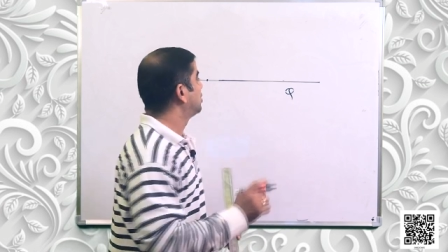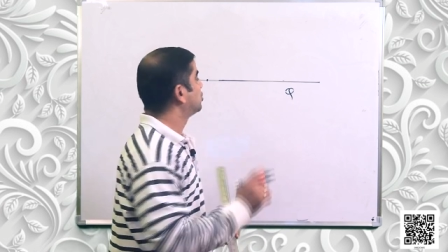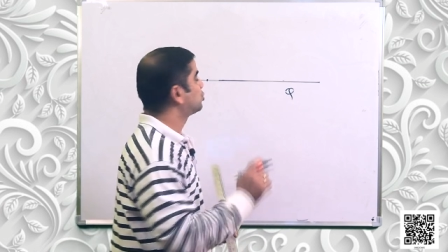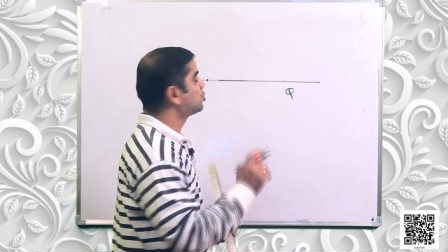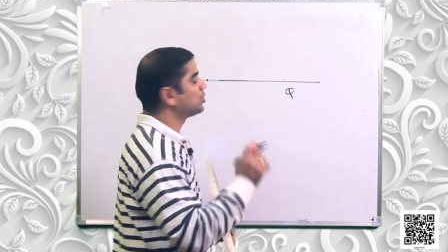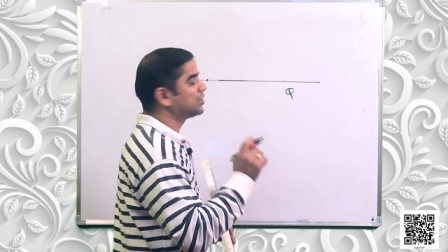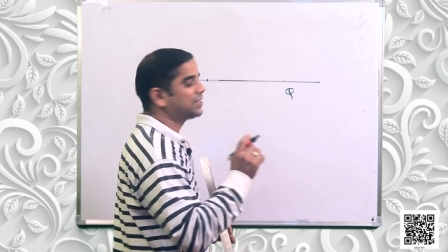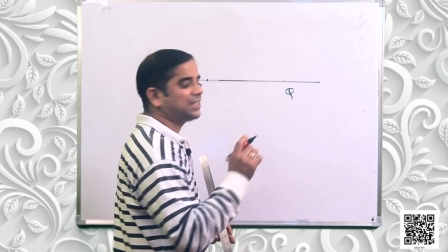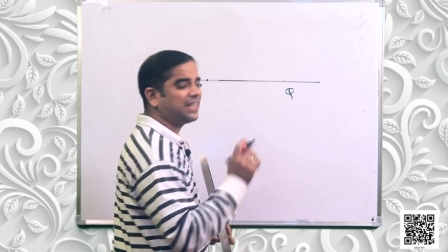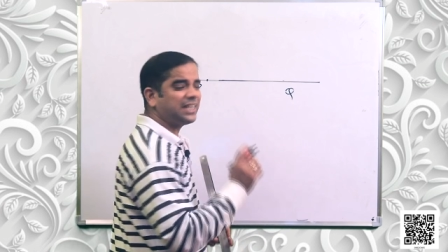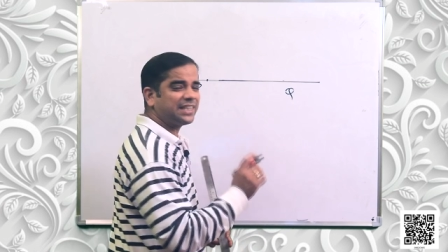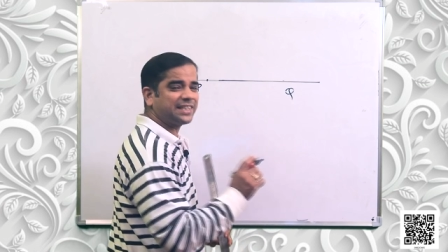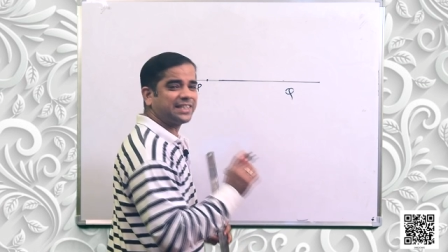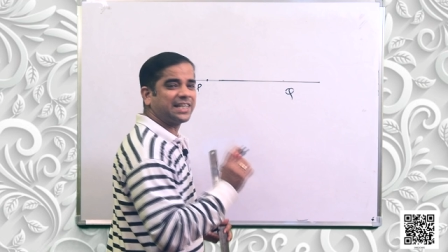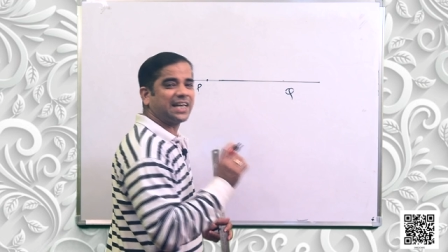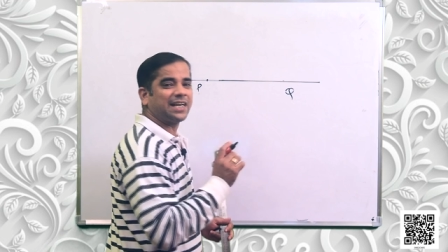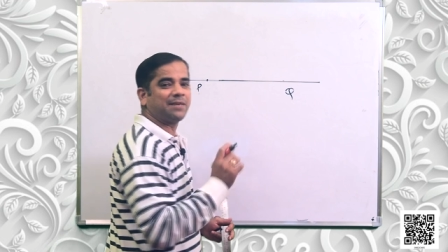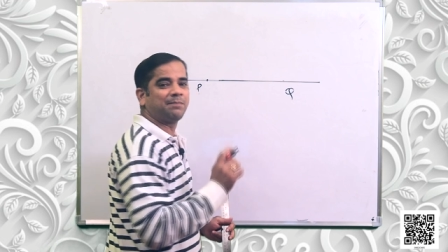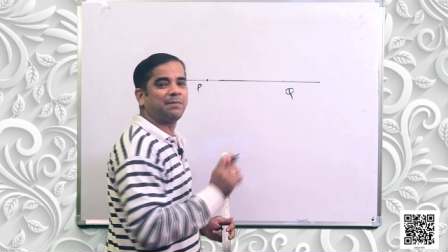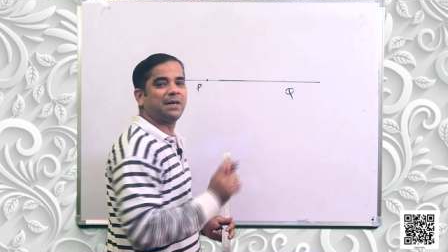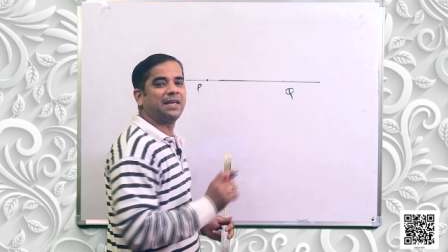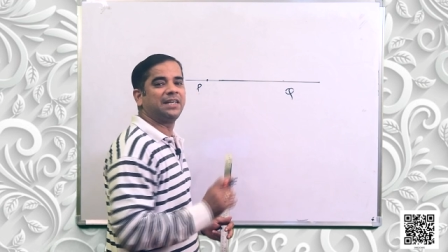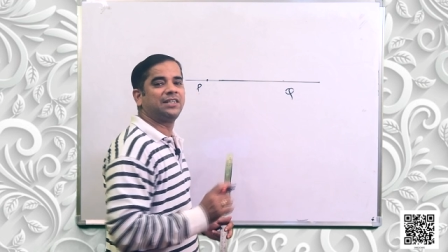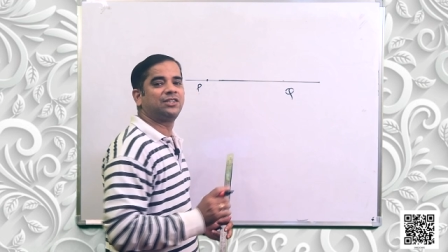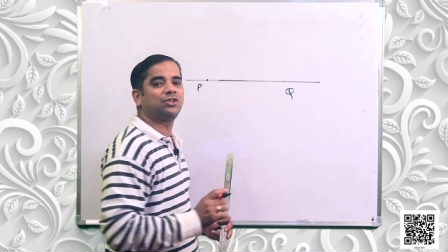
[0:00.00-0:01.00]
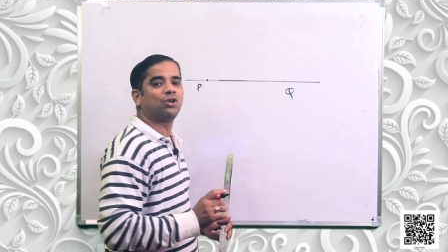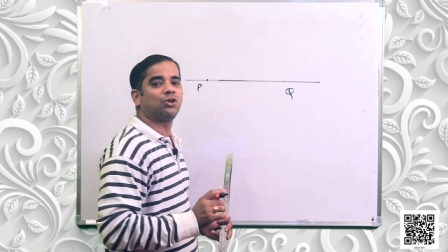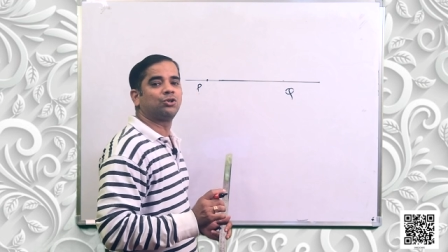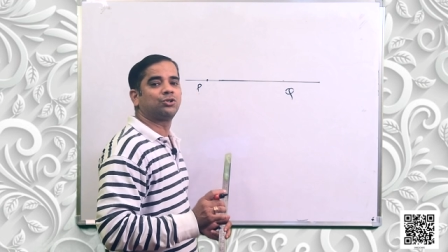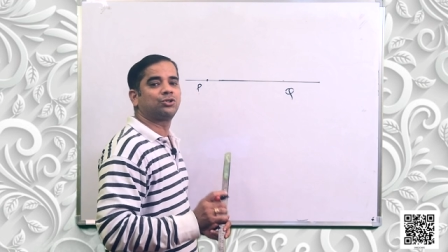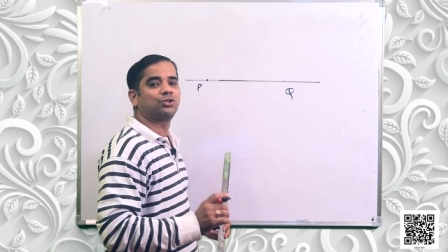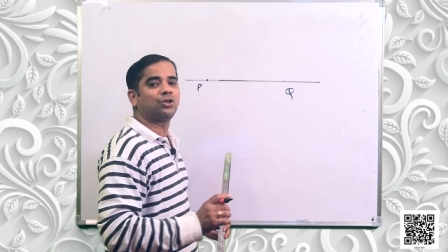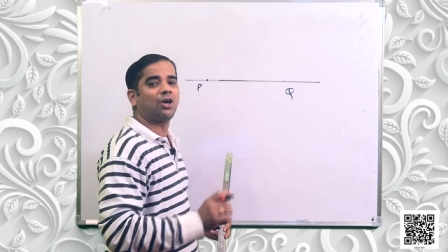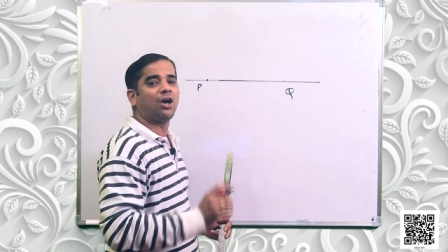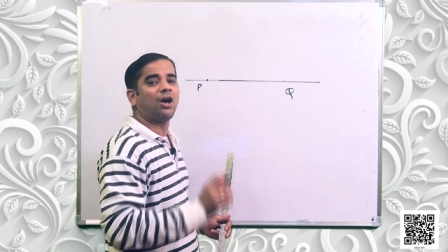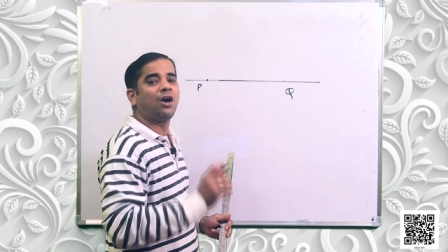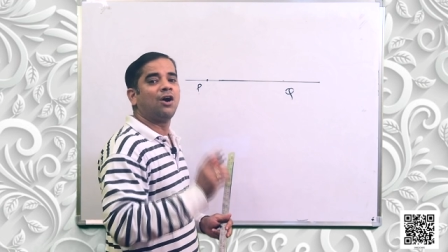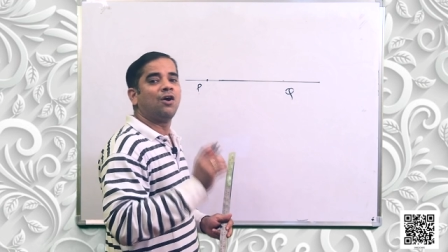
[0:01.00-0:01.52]
So, this statement is
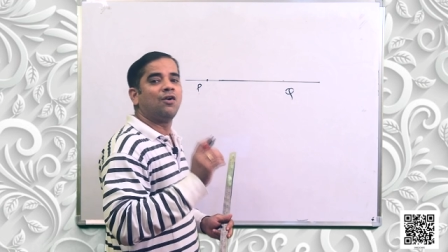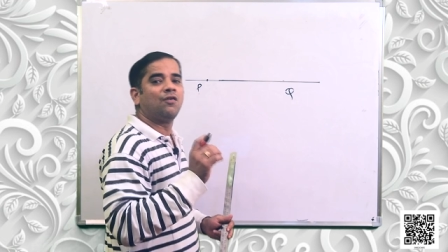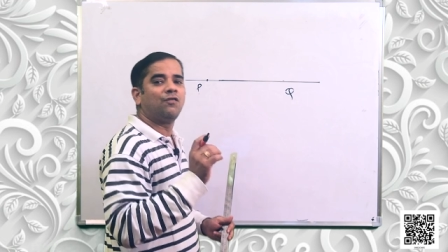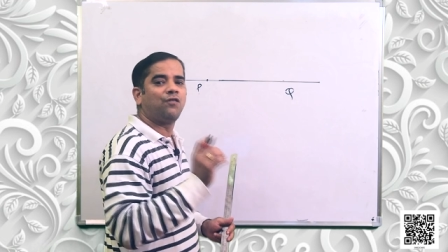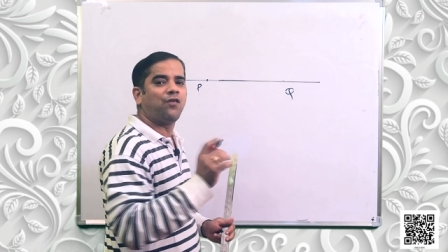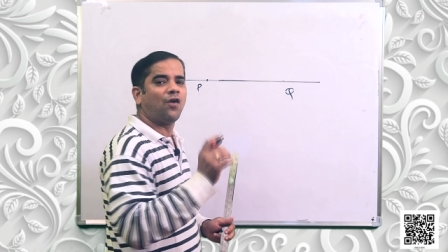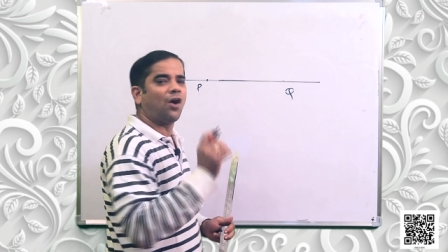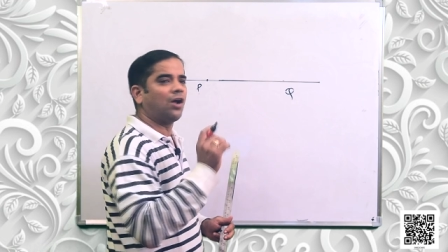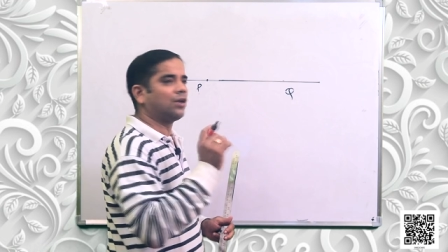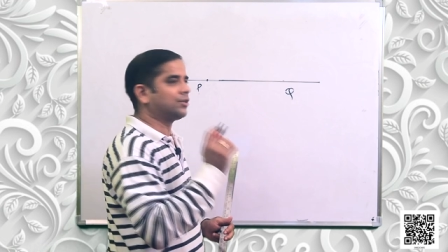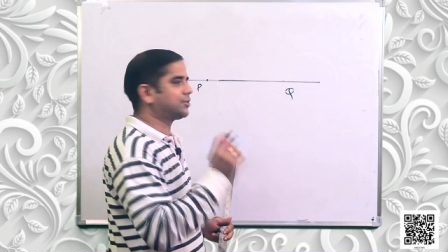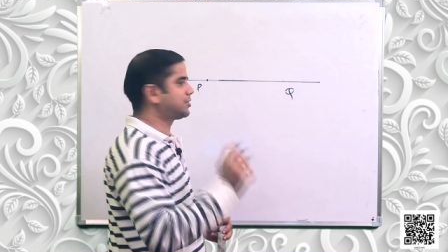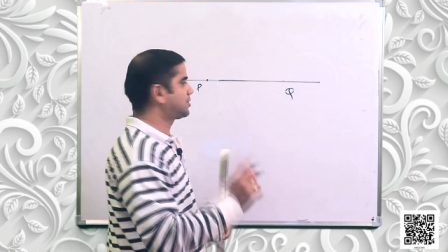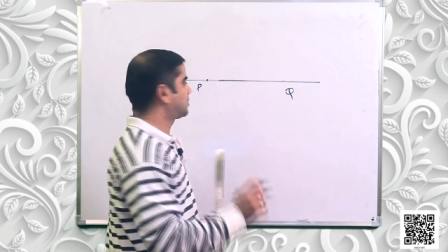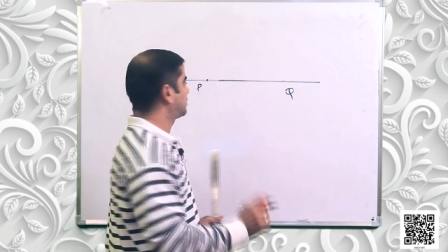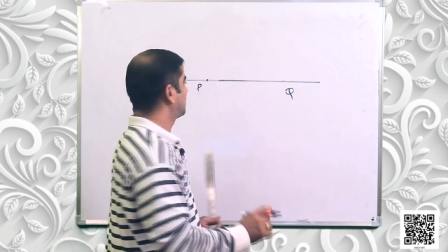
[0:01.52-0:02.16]
also false